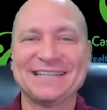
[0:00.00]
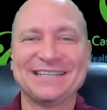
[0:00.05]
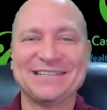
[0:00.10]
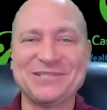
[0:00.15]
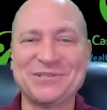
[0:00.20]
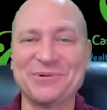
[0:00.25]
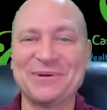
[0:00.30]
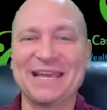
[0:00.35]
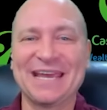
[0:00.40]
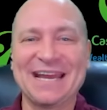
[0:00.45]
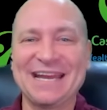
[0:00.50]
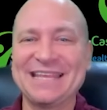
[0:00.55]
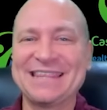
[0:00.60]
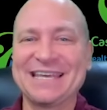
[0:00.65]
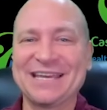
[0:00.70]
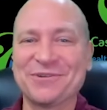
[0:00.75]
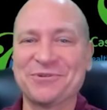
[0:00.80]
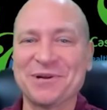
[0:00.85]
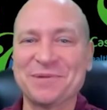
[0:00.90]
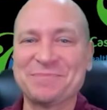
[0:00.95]
doing
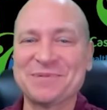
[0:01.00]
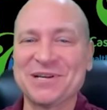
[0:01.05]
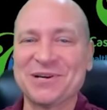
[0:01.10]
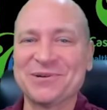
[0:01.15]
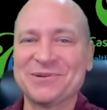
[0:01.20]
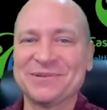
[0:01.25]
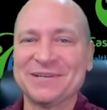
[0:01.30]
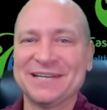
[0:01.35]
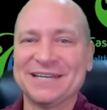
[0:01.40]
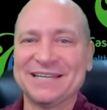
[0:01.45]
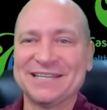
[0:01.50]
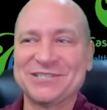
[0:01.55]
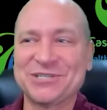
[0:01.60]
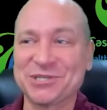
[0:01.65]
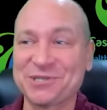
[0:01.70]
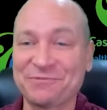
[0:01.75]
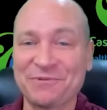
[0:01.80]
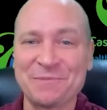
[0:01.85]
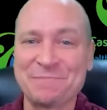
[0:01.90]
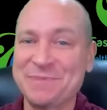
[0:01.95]
anything crypto
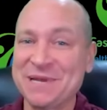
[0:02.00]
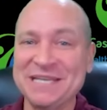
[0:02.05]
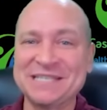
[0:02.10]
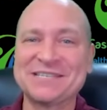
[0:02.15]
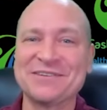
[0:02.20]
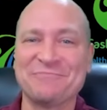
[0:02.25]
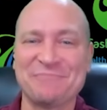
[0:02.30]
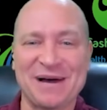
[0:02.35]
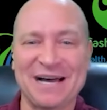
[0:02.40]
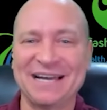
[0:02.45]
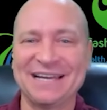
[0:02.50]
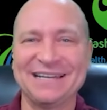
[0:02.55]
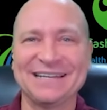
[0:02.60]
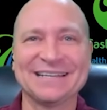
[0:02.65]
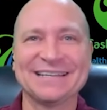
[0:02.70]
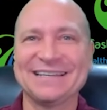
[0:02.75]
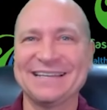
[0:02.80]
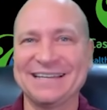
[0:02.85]
just for peace of mind.